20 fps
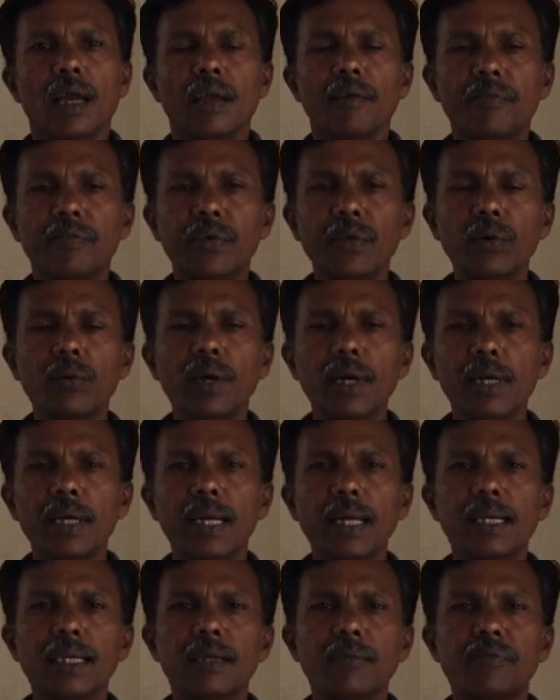If you
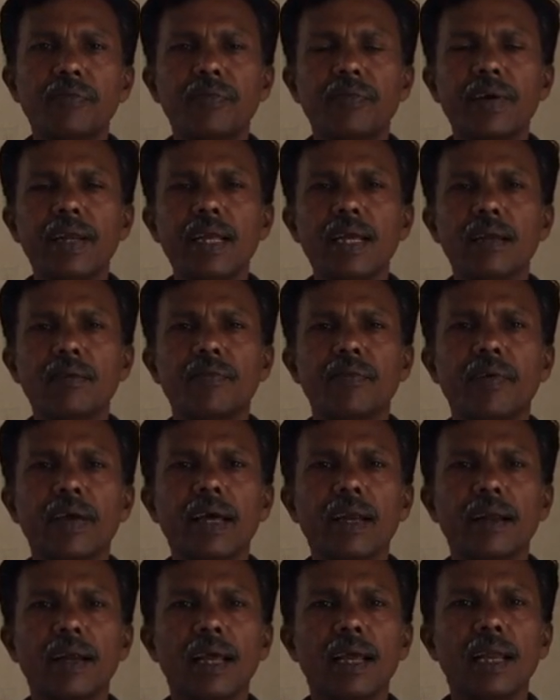conduct a free and
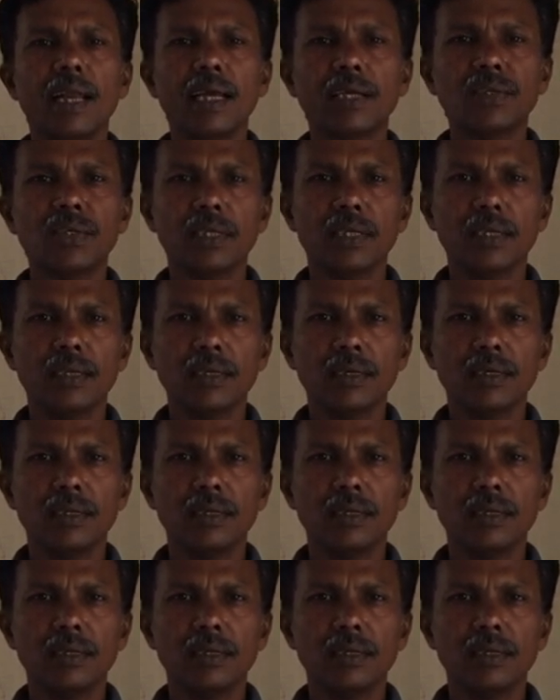fair election,